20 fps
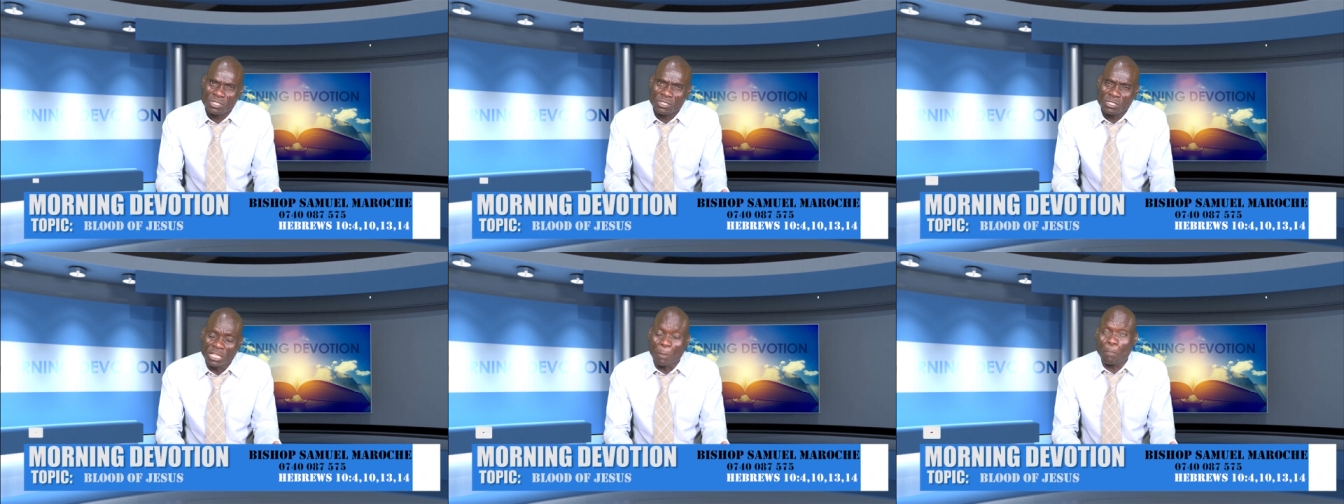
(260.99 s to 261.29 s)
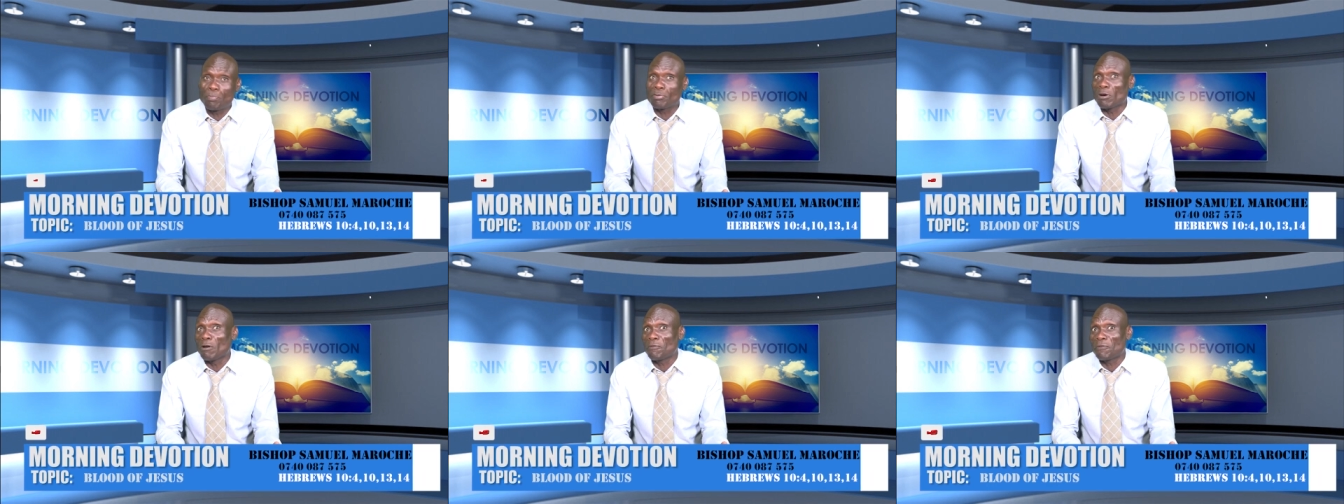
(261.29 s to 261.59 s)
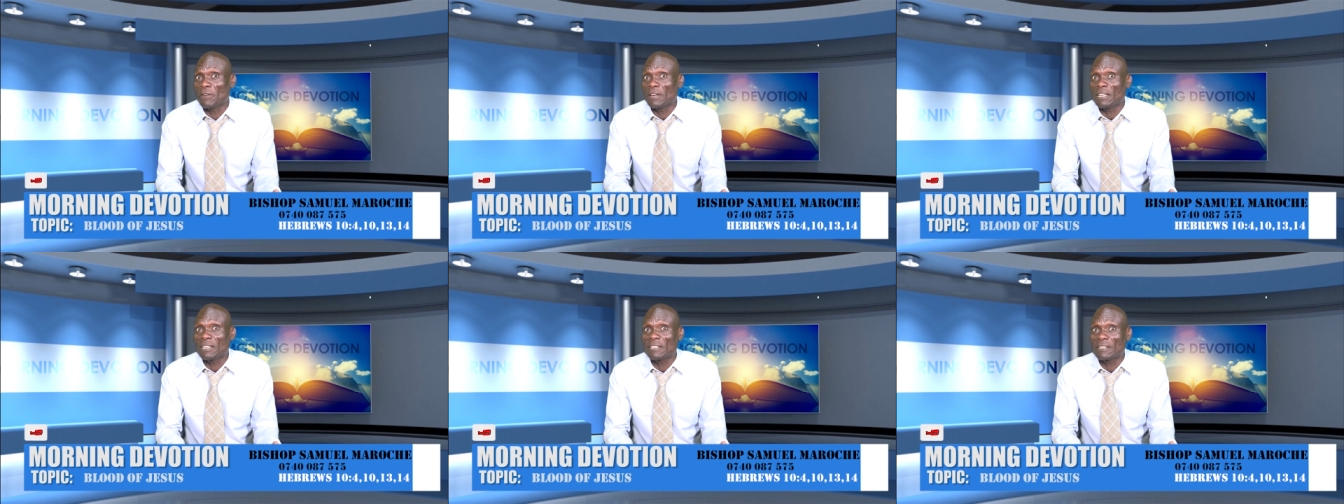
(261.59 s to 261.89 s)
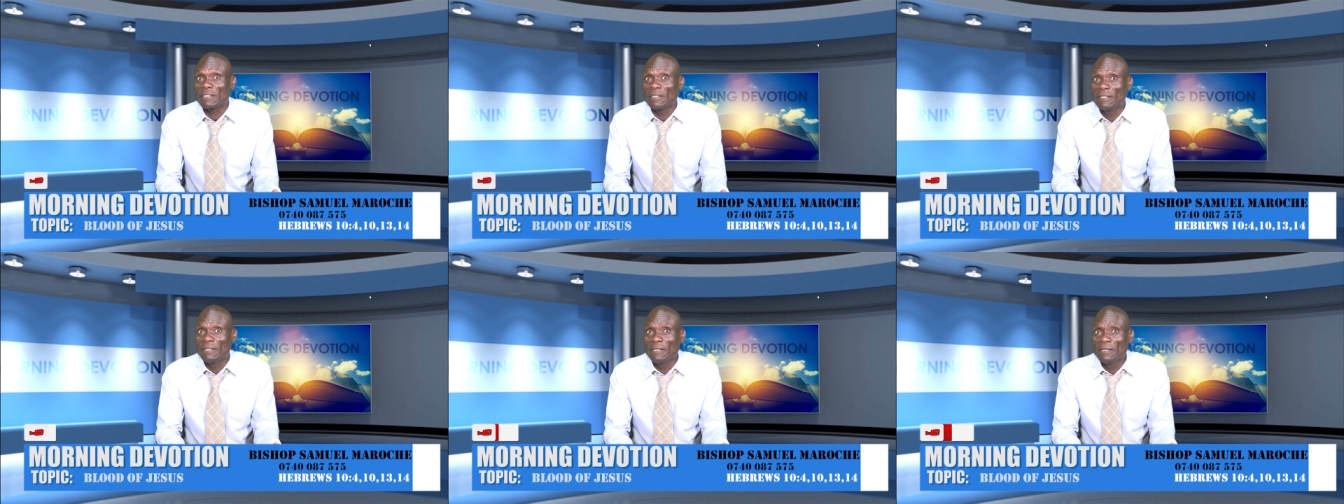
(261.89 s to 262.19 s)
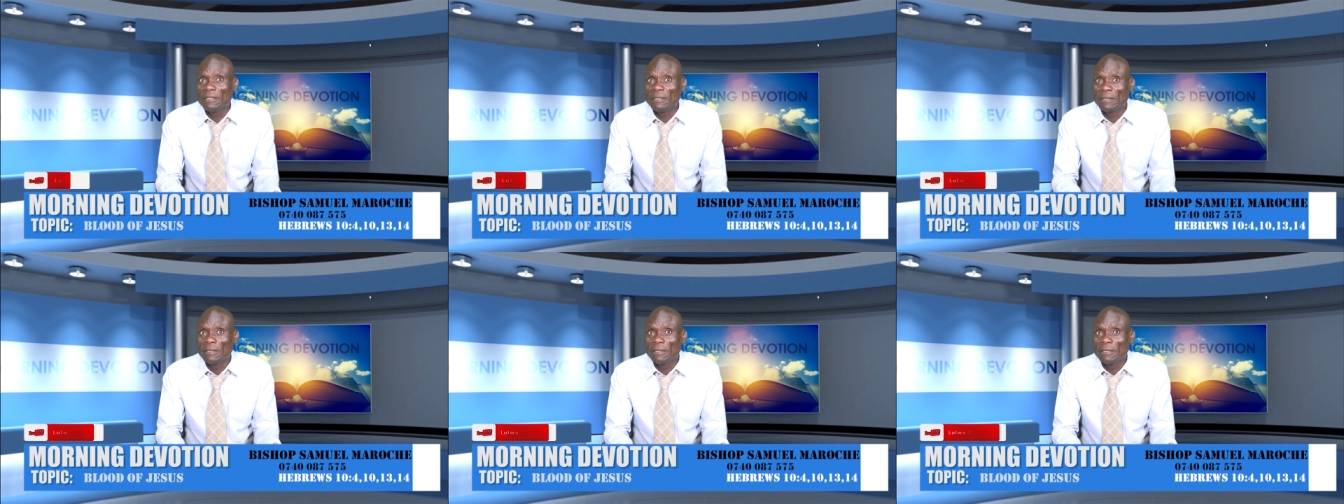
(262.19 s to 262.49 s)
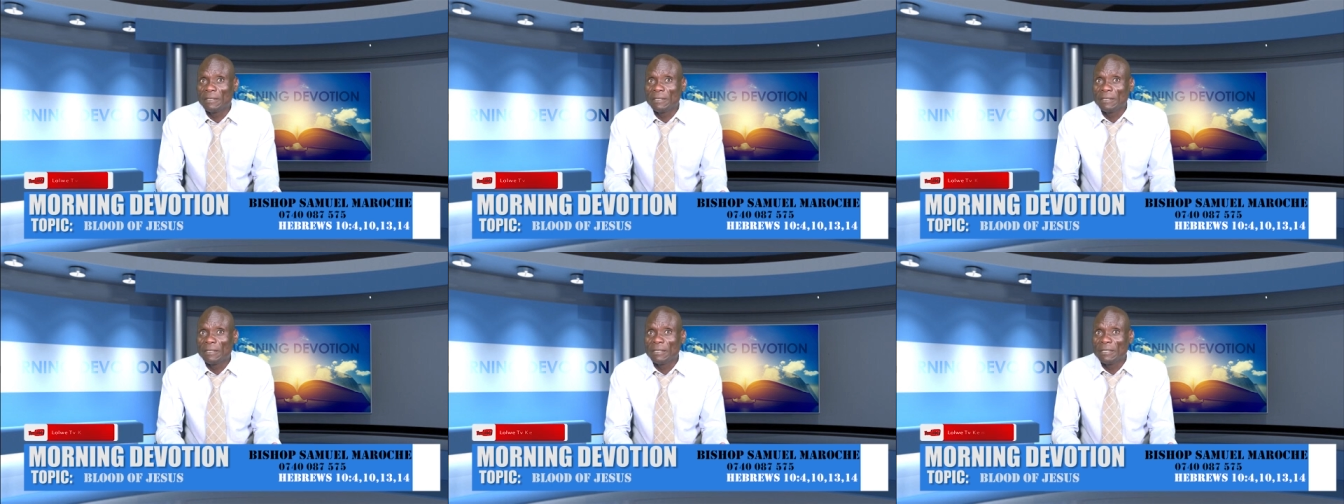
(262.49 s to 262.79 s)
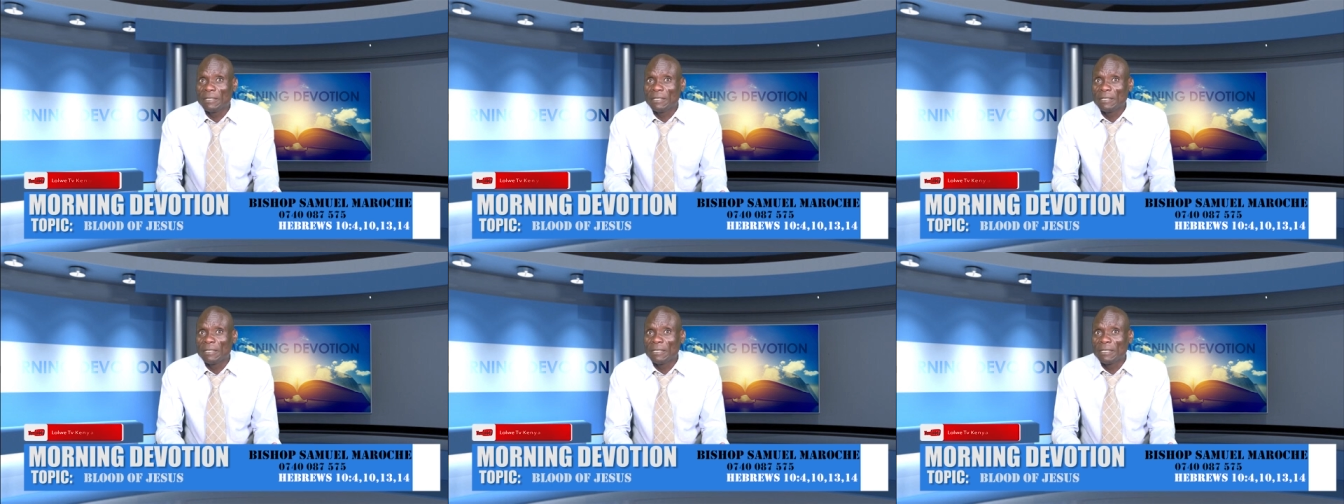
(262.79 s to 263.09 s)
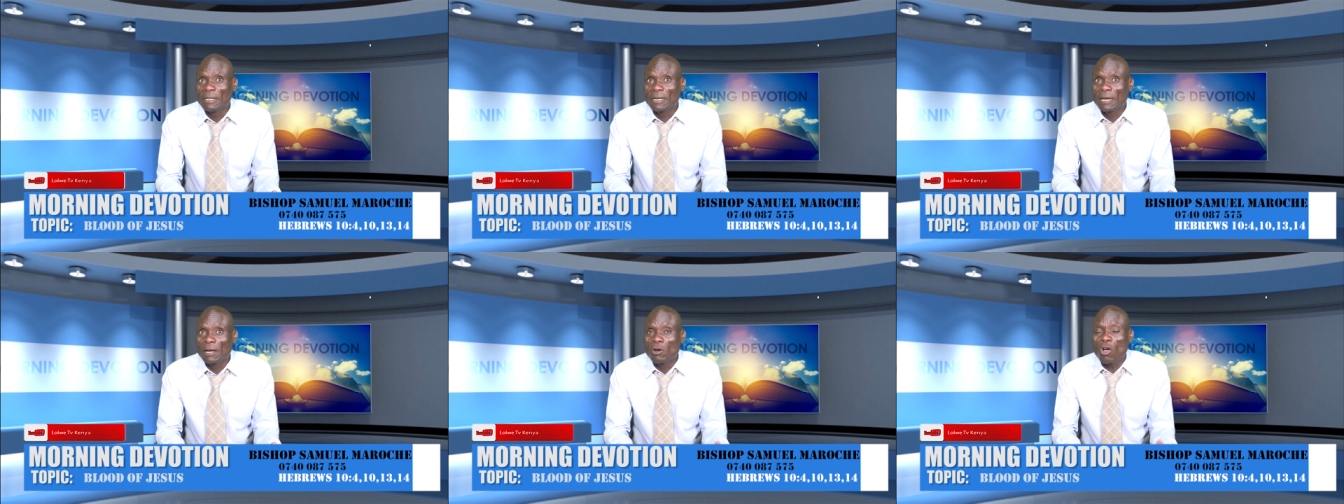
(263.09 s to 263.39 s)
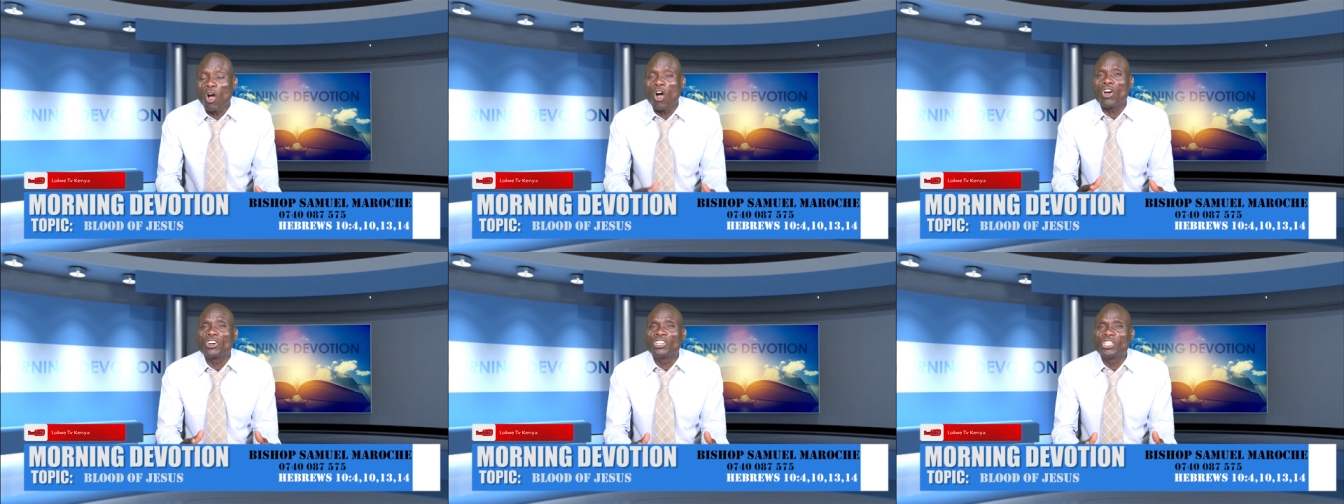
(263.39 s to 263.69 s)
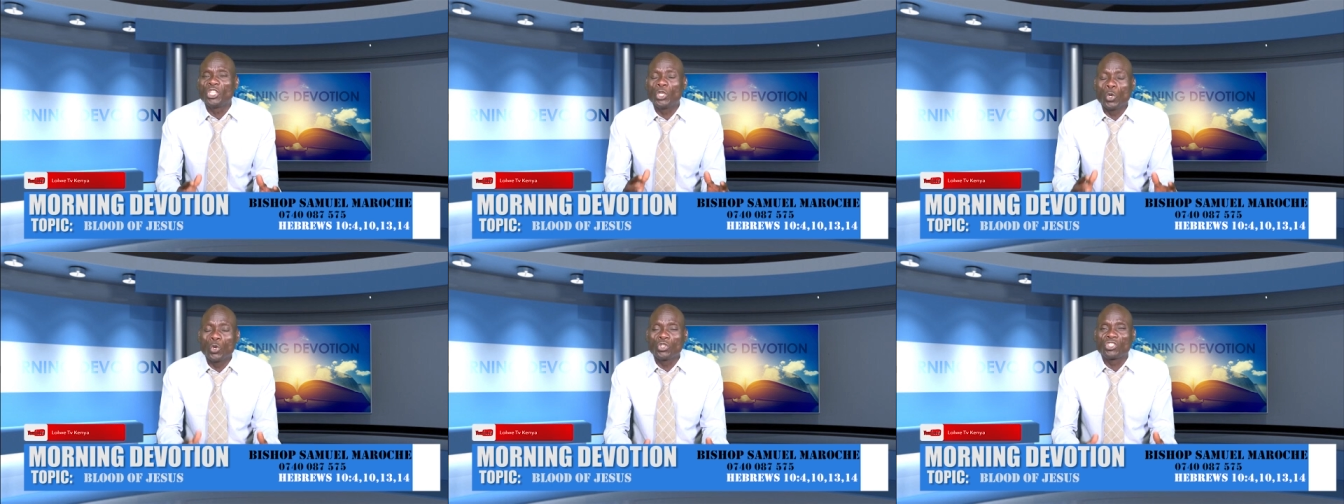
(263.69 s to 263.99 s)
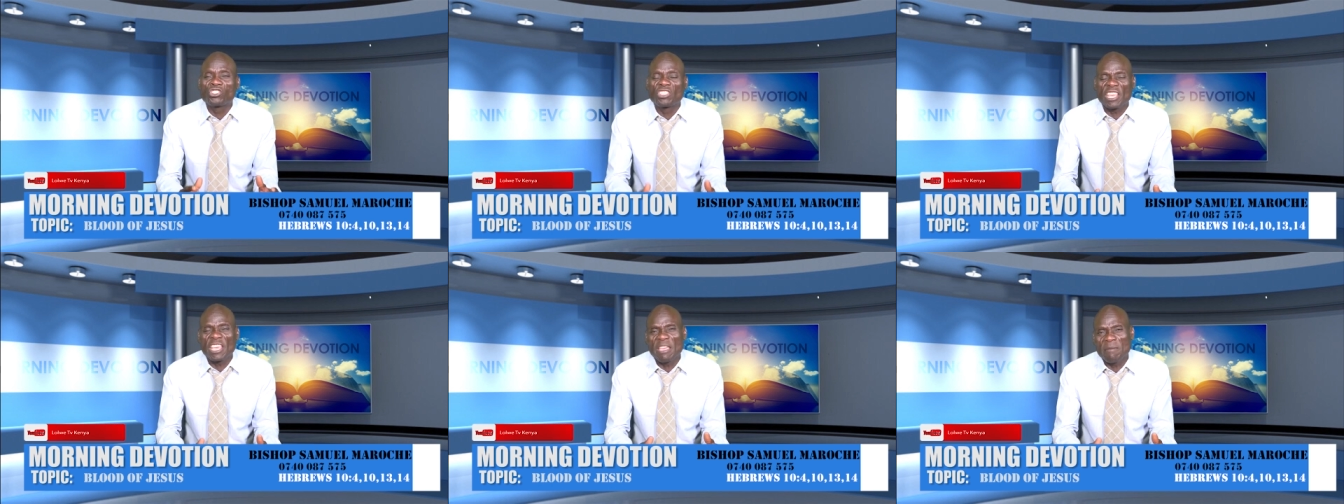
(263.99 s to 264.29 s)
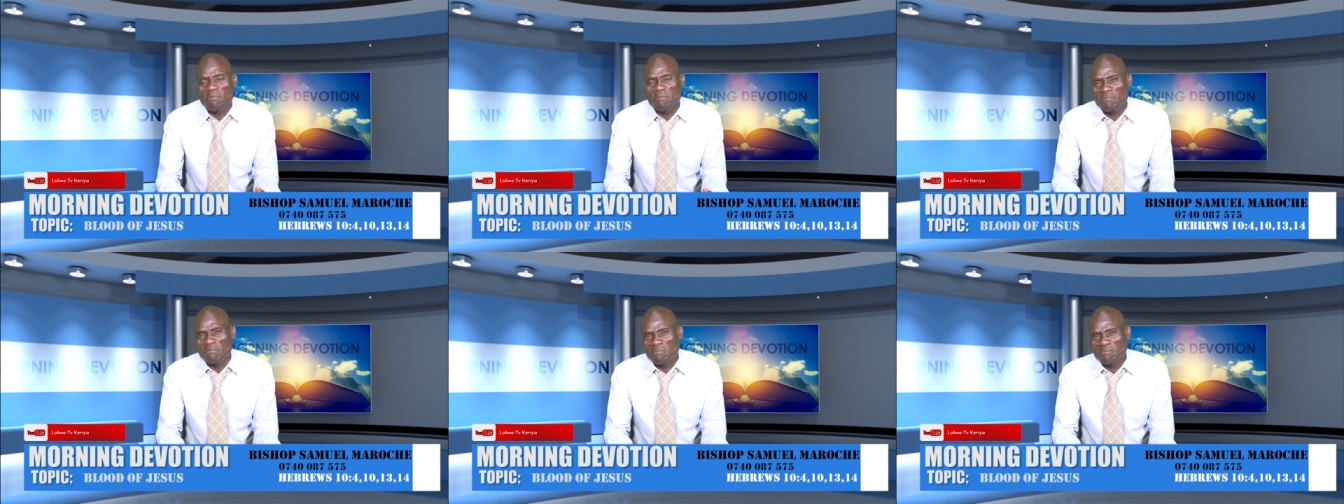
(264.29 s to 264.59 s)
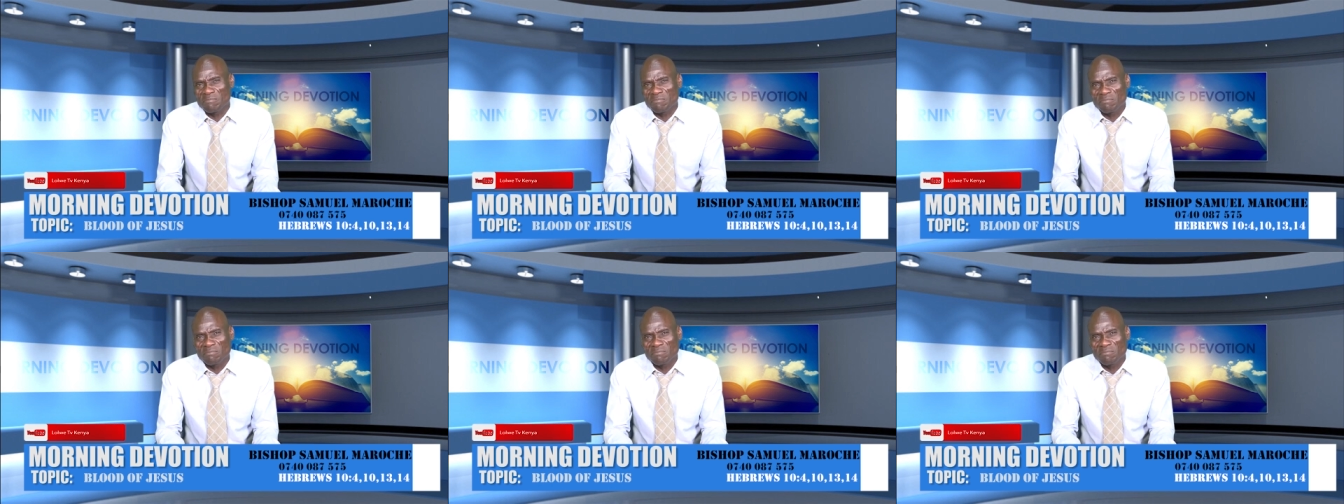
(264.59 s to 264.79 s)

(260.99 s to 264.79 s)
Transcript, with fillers: the prophet, God used him